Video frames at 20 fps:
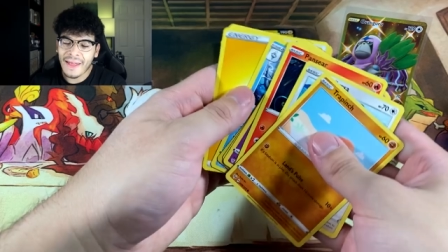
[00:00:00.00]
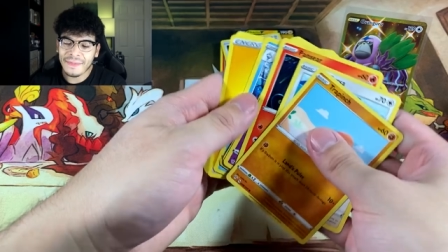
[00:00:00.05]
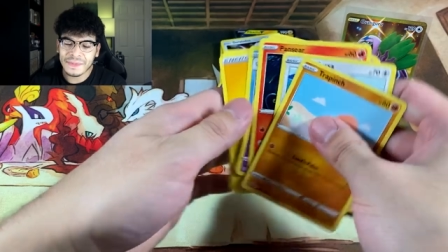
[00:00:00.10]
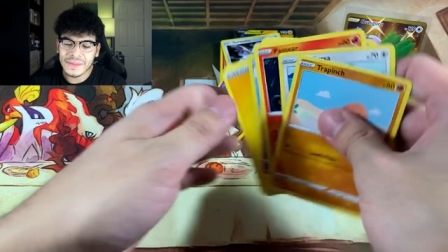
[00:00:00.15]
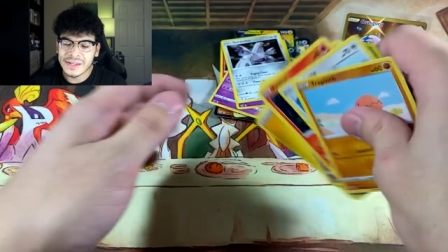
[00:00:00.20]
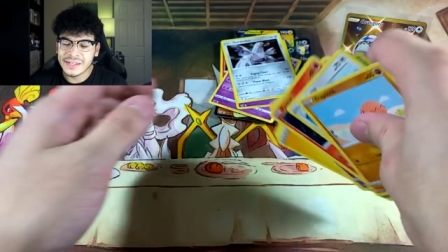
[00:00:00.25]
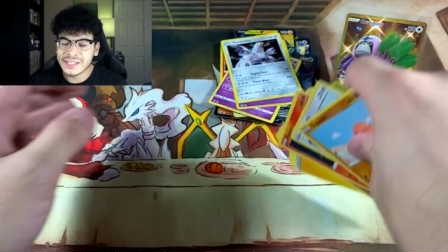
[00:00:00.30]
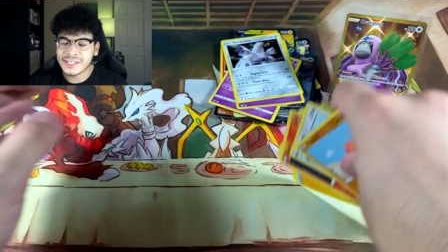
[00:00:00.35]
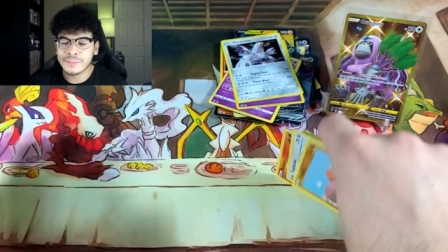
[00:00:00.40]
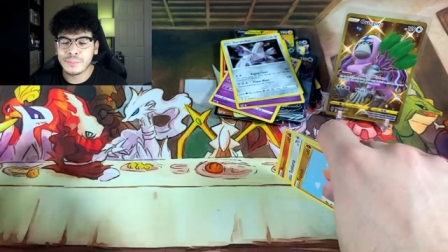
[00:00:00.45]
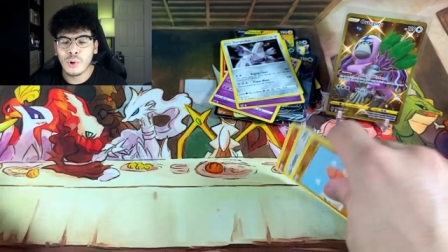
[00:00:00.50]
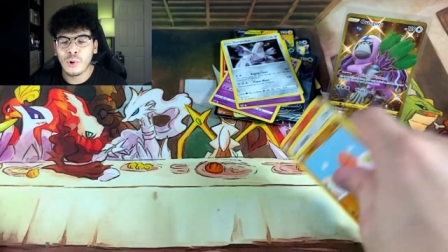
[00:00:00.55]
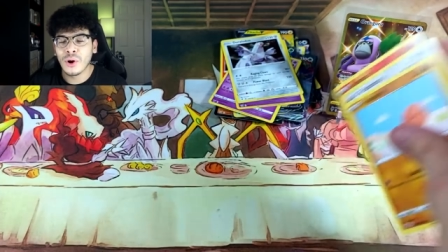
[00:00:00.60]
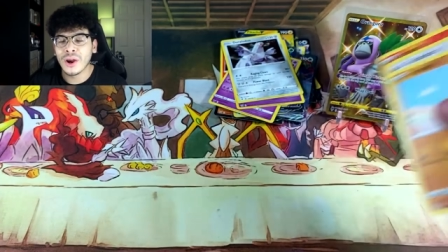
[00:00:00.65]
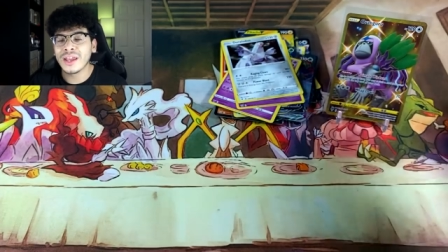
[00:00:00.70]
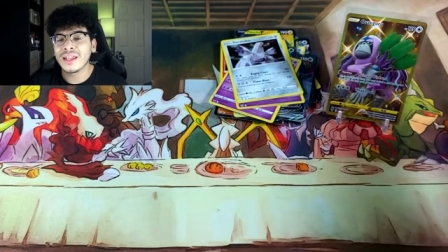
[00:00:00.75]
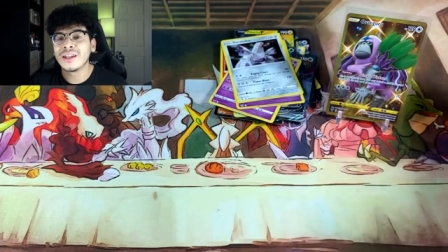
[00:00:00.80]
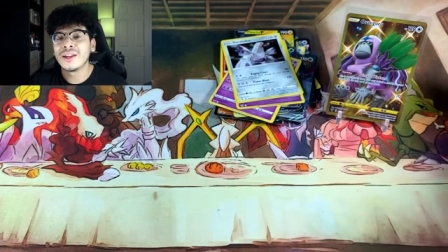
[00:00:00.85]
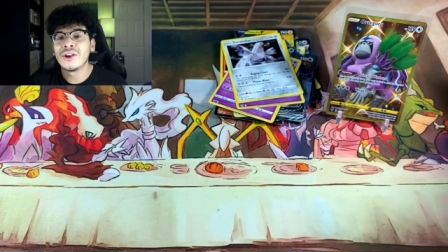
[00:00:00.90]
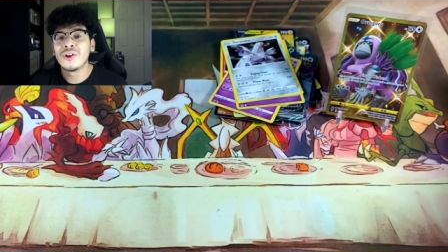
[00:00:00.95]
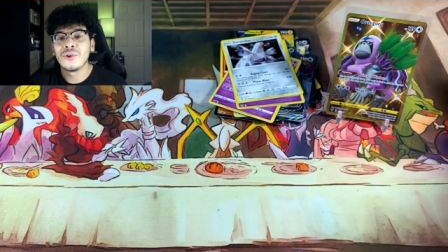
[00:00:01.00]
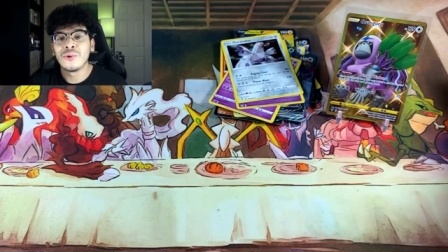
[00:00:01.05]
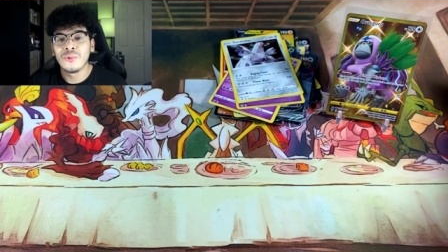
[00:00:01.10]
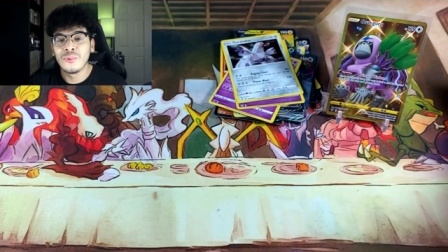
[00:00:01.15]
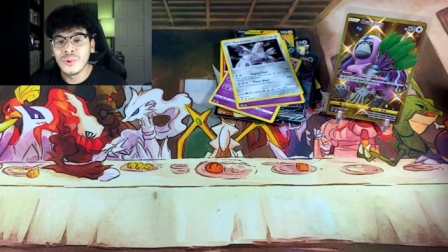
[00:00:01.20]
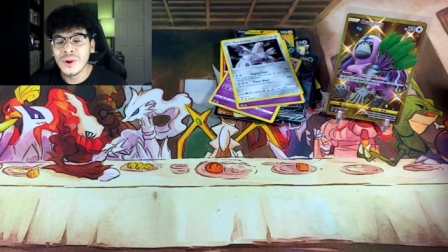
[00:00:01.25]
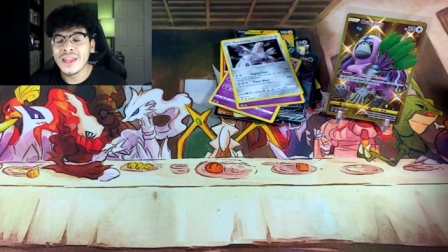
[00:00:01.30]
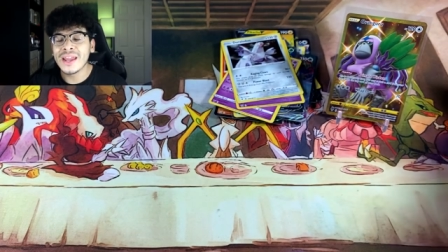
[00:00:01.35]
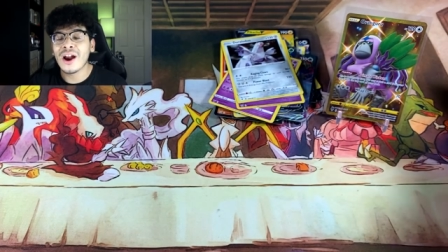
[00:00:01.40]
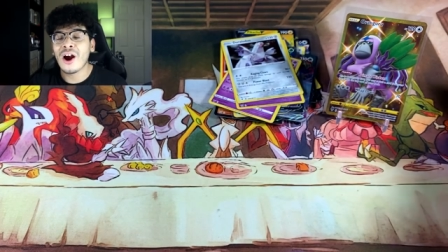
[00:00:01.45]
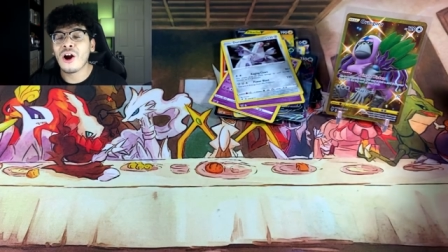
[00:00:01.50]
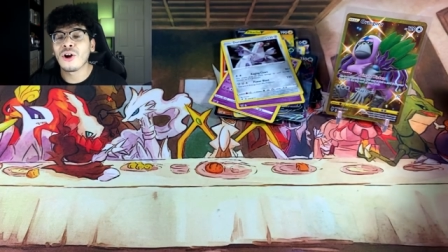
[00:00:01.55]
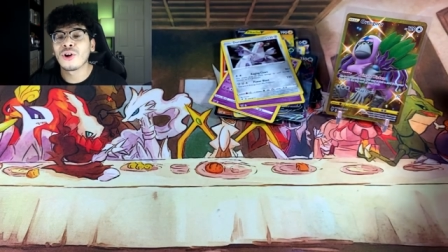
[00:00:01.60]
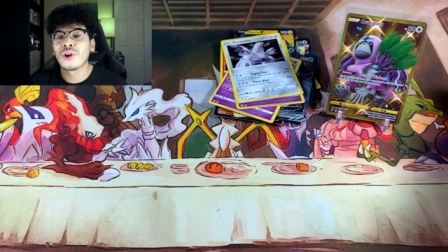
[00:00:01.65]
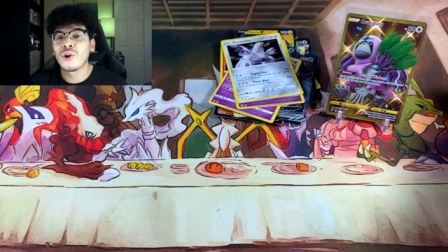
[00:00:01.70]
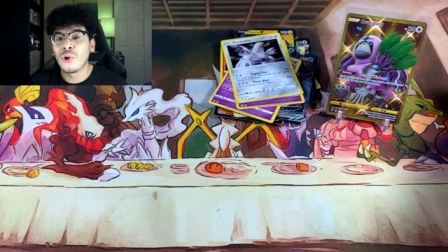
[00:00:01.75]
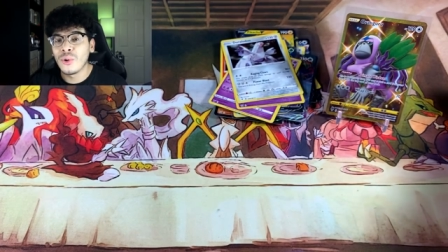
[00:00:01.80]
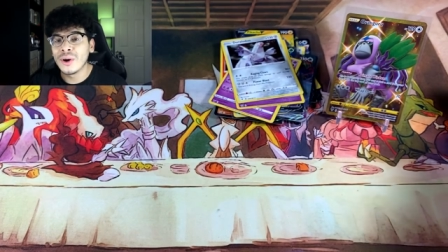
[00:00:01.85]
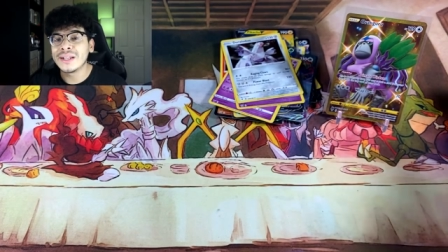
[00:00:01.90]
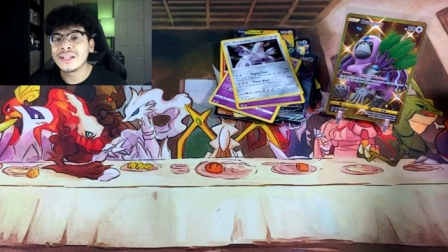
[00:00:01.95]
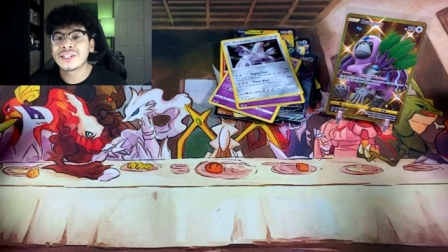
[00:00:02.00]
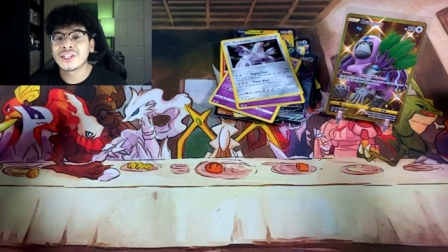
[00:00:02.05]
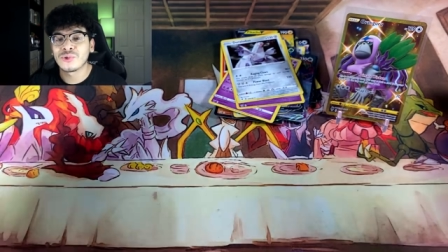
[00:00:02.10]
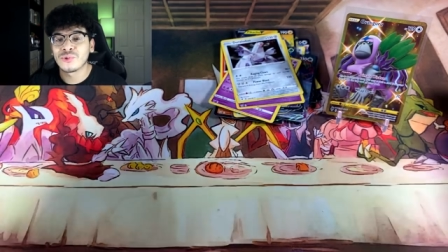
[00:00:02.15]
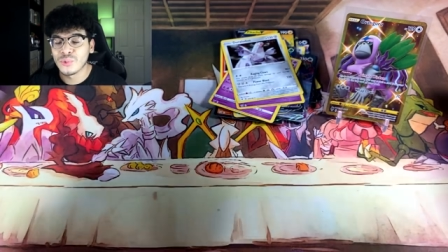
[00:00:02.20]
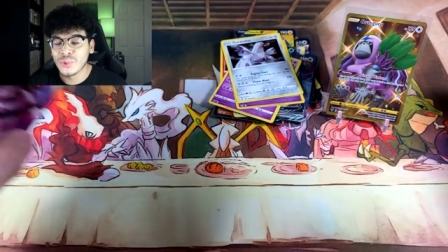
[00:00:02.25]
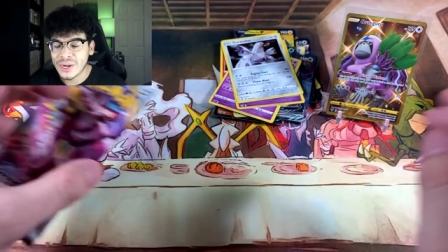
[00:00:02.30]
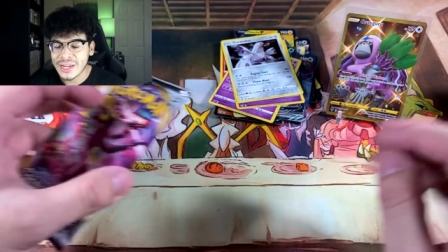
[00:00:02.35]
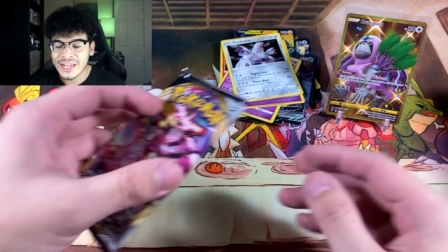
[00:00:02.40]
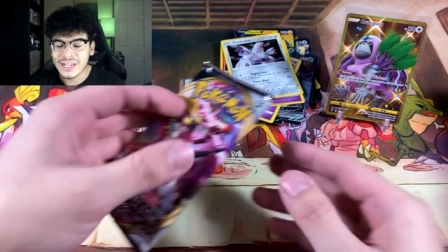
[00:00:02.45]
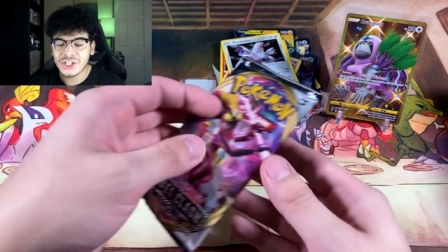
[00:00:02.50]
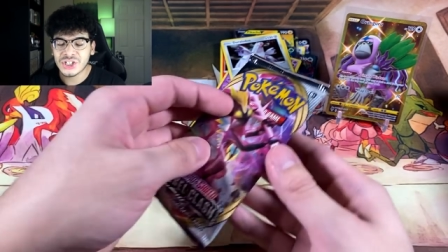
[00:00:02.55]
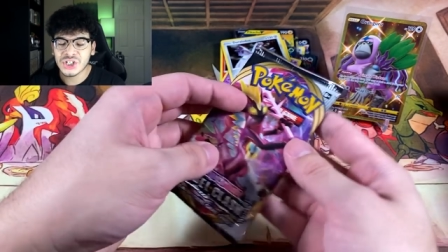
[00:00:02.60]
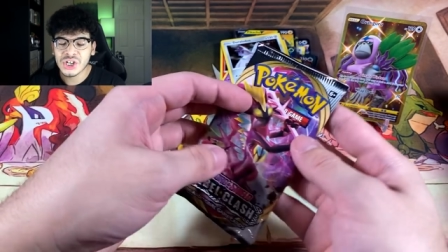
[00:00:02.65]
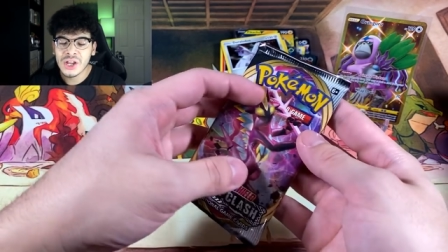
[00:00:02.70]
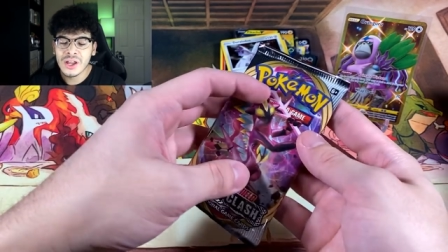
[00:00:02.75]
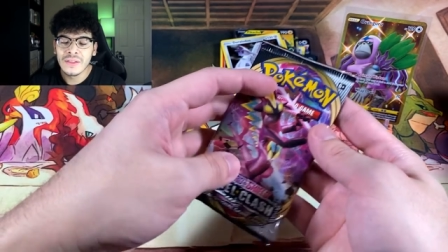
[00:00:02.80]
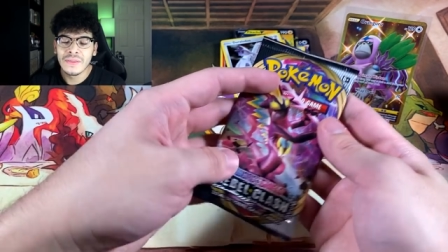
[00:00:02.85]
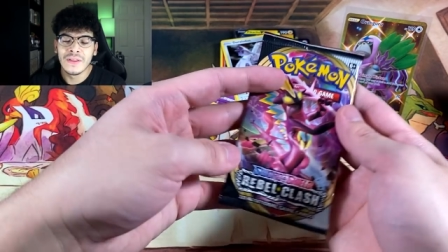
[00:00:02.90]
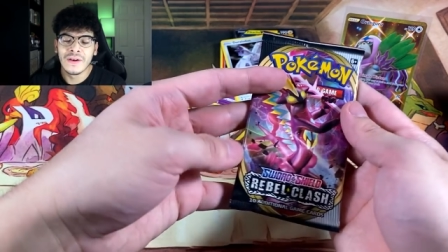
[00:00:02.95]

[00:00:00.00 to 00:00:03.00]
at this point we are going to reach